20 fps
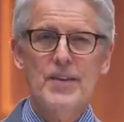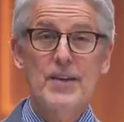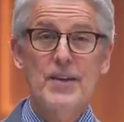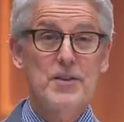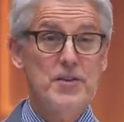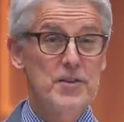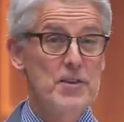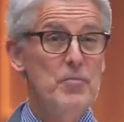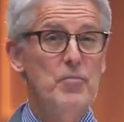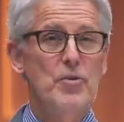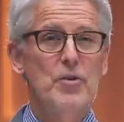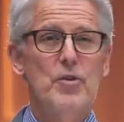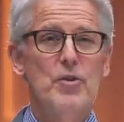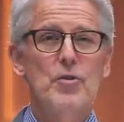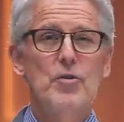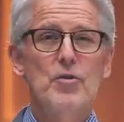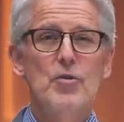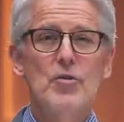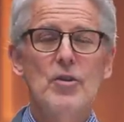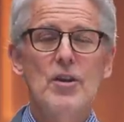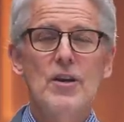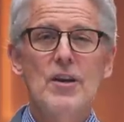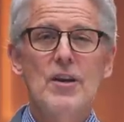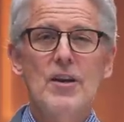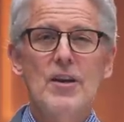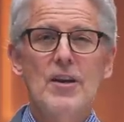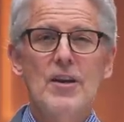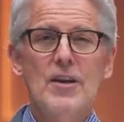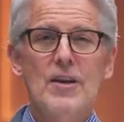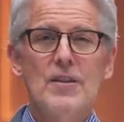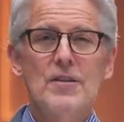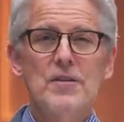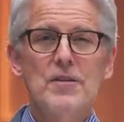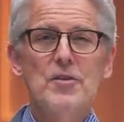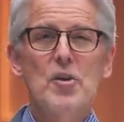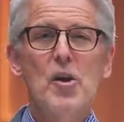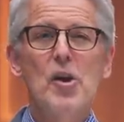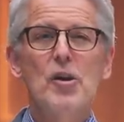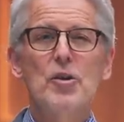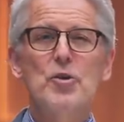It's simple to do.
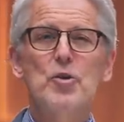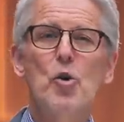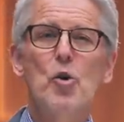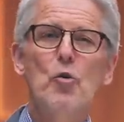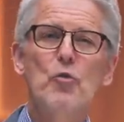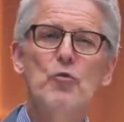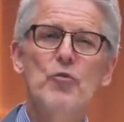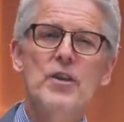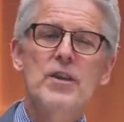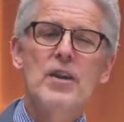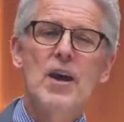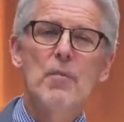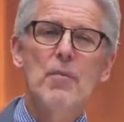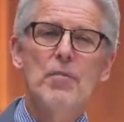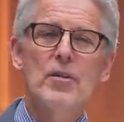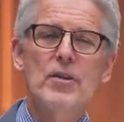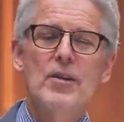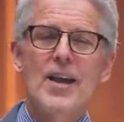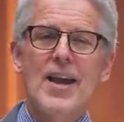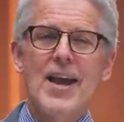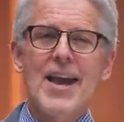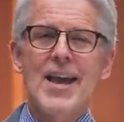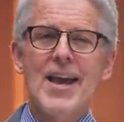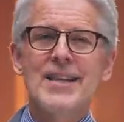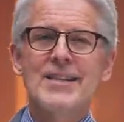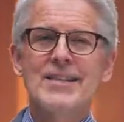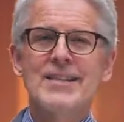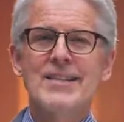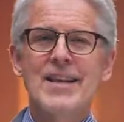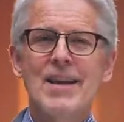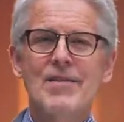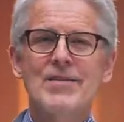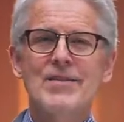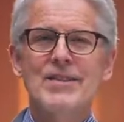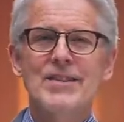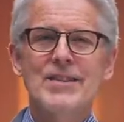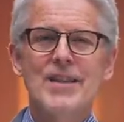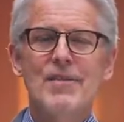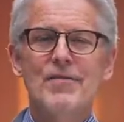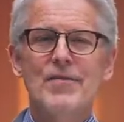Just call our toll-free number,
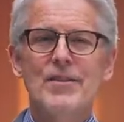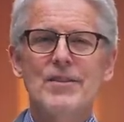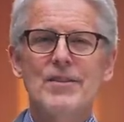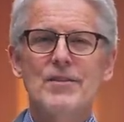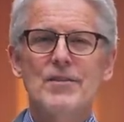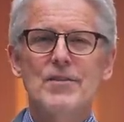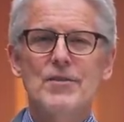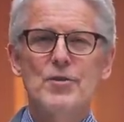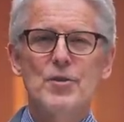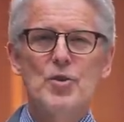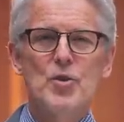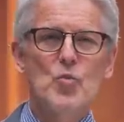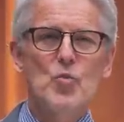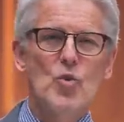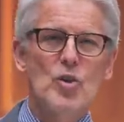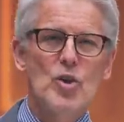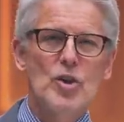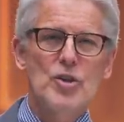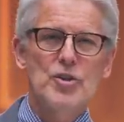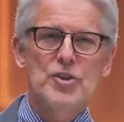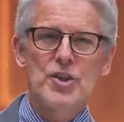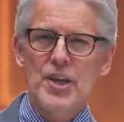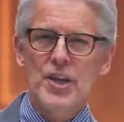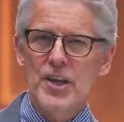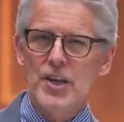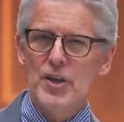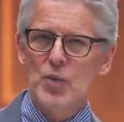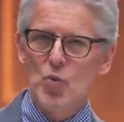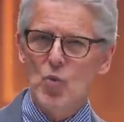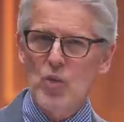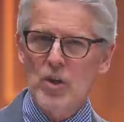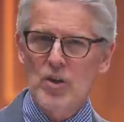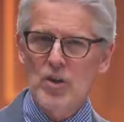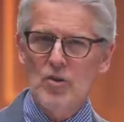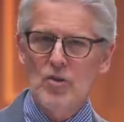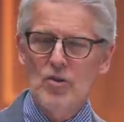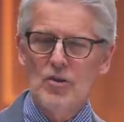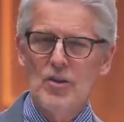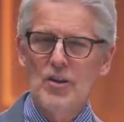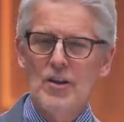877, two words, His
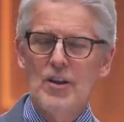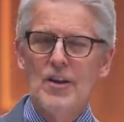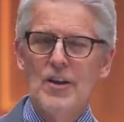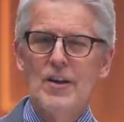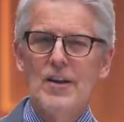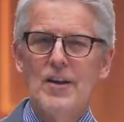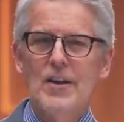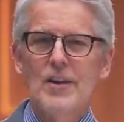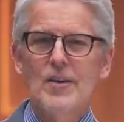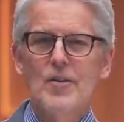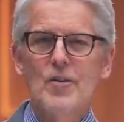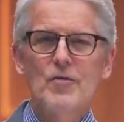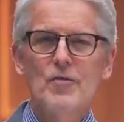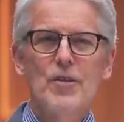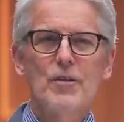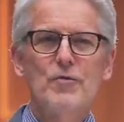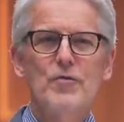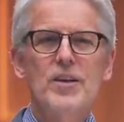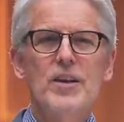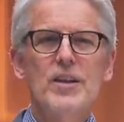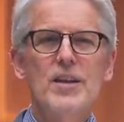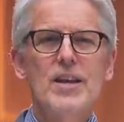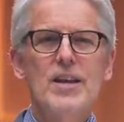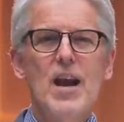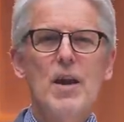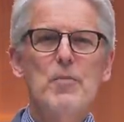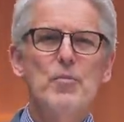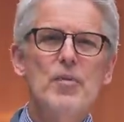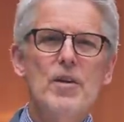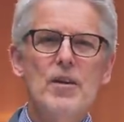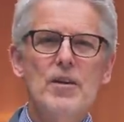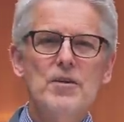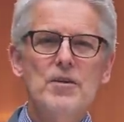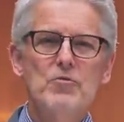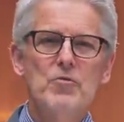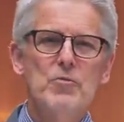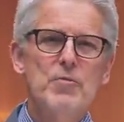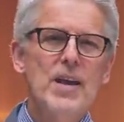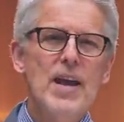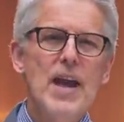Will. One of our friendly
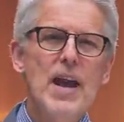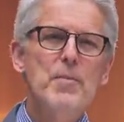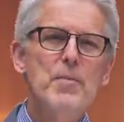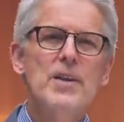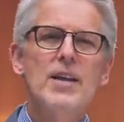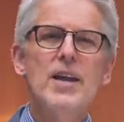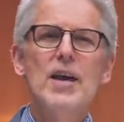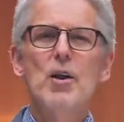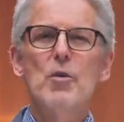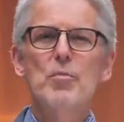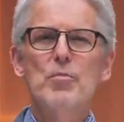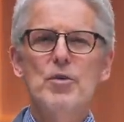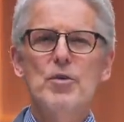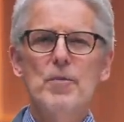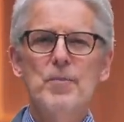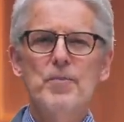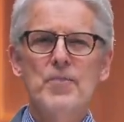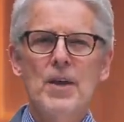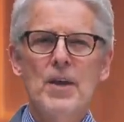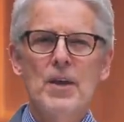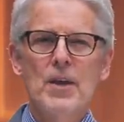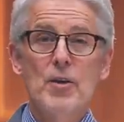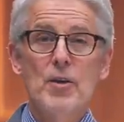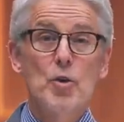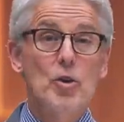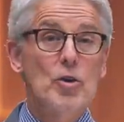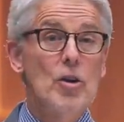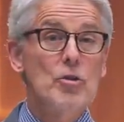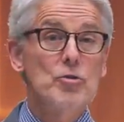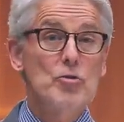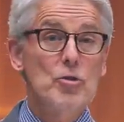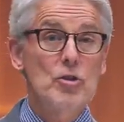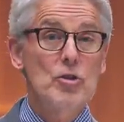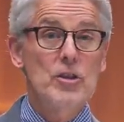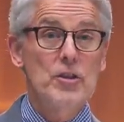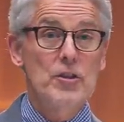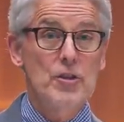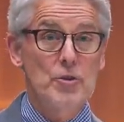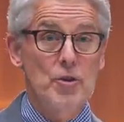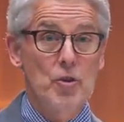operators will be happy to help you. You can also
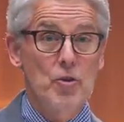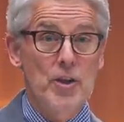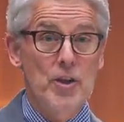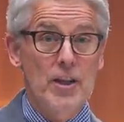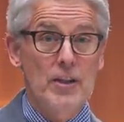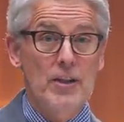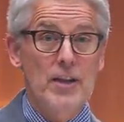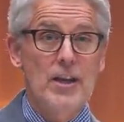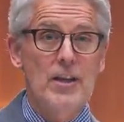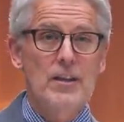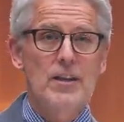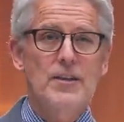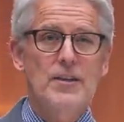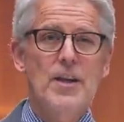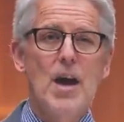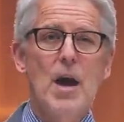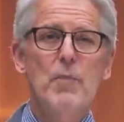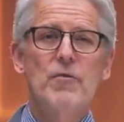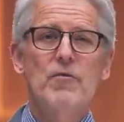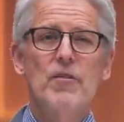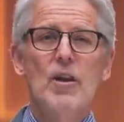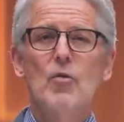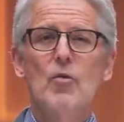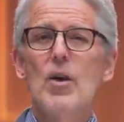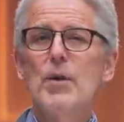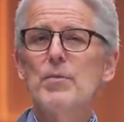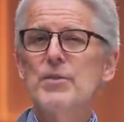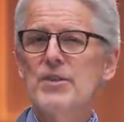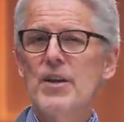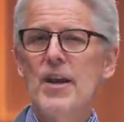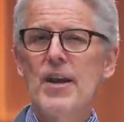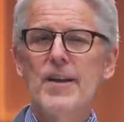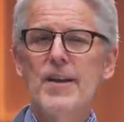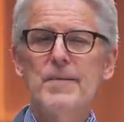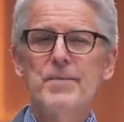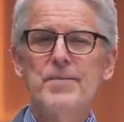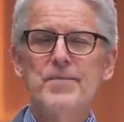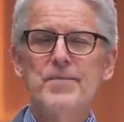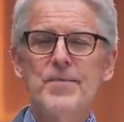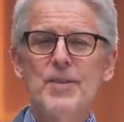click the donate link at the top of our website.
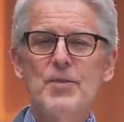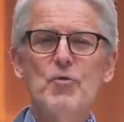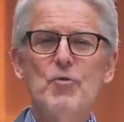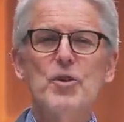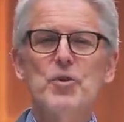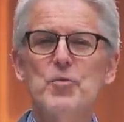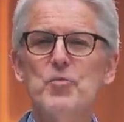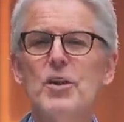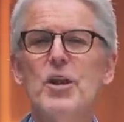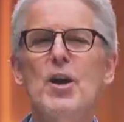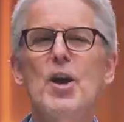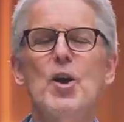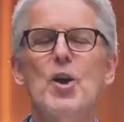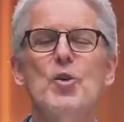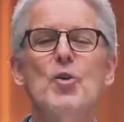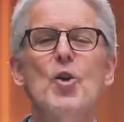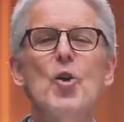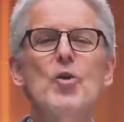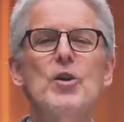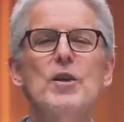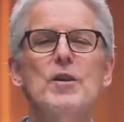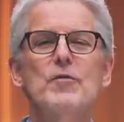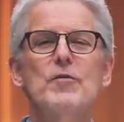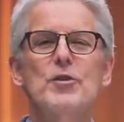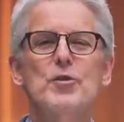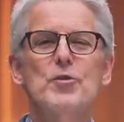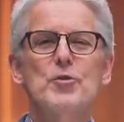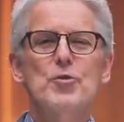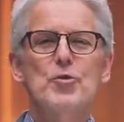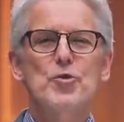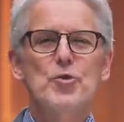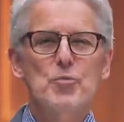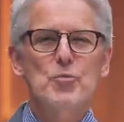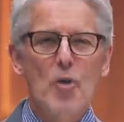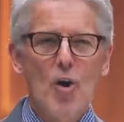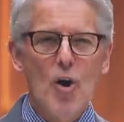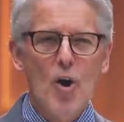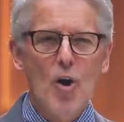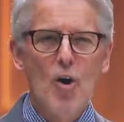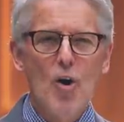Trust me, no gift is too
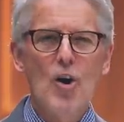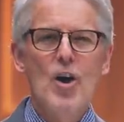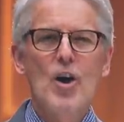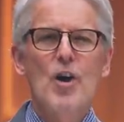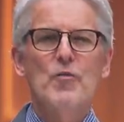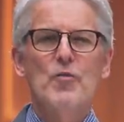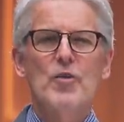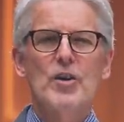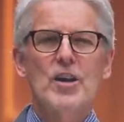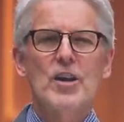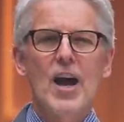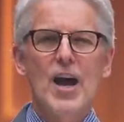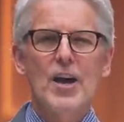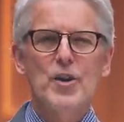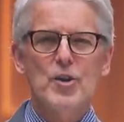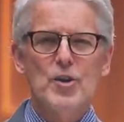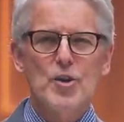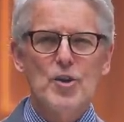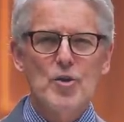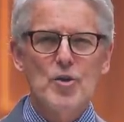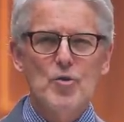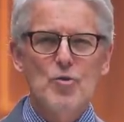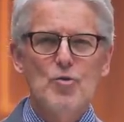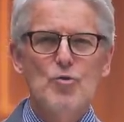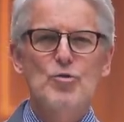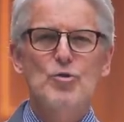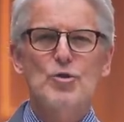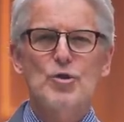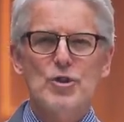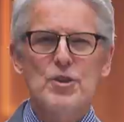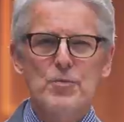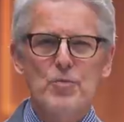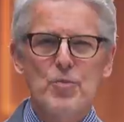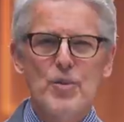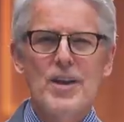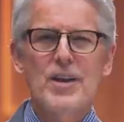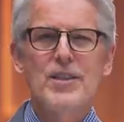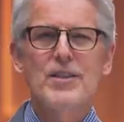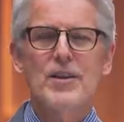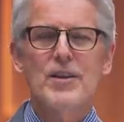small for God to use to
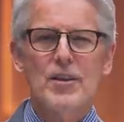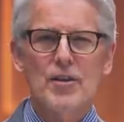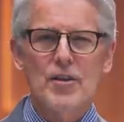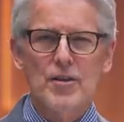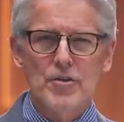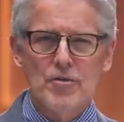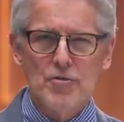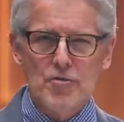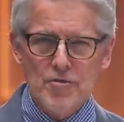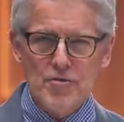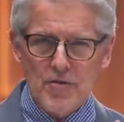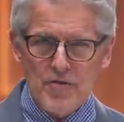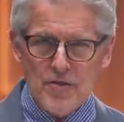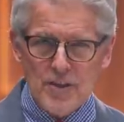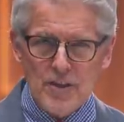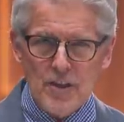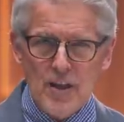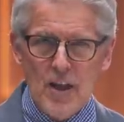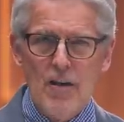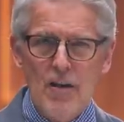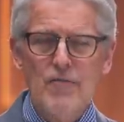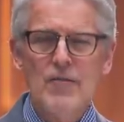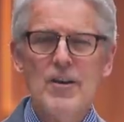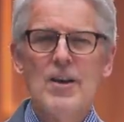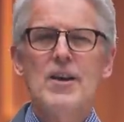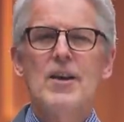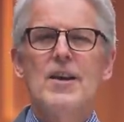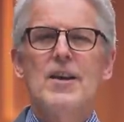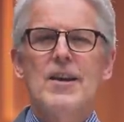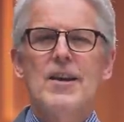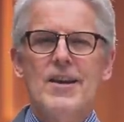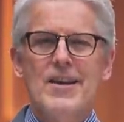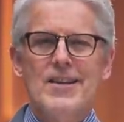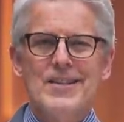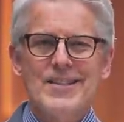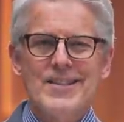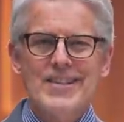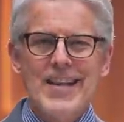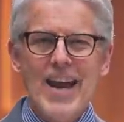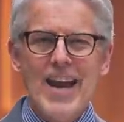spread the good news of His love,
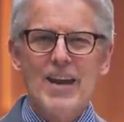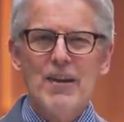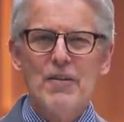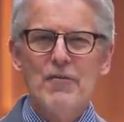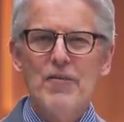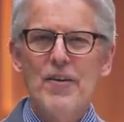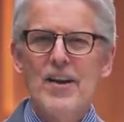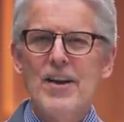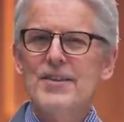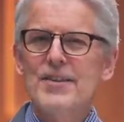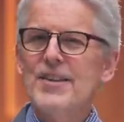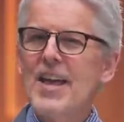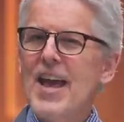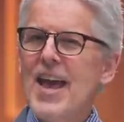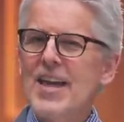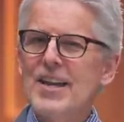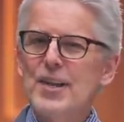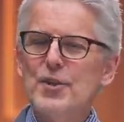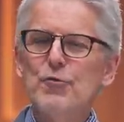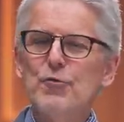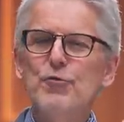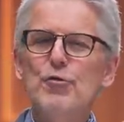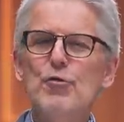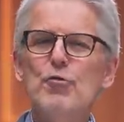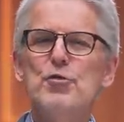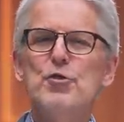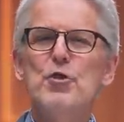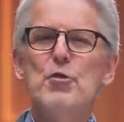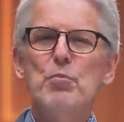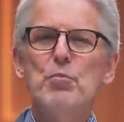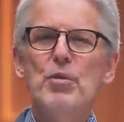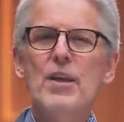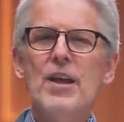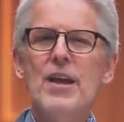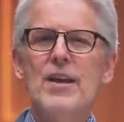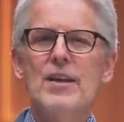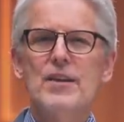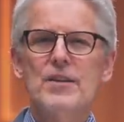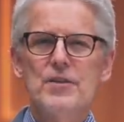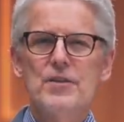His sacrifice, and His future
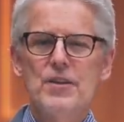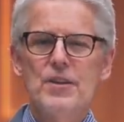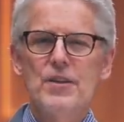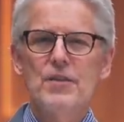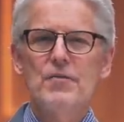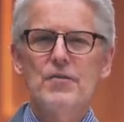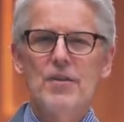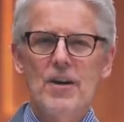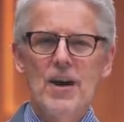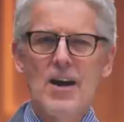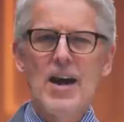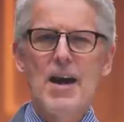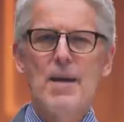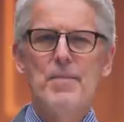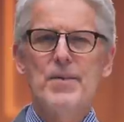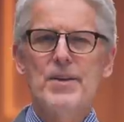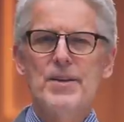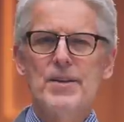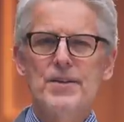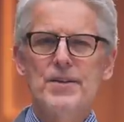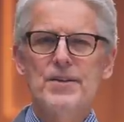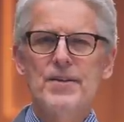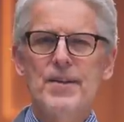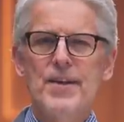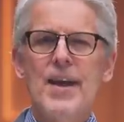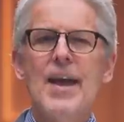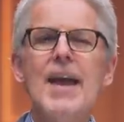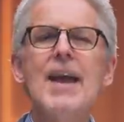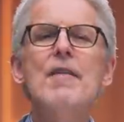plans for our happiness.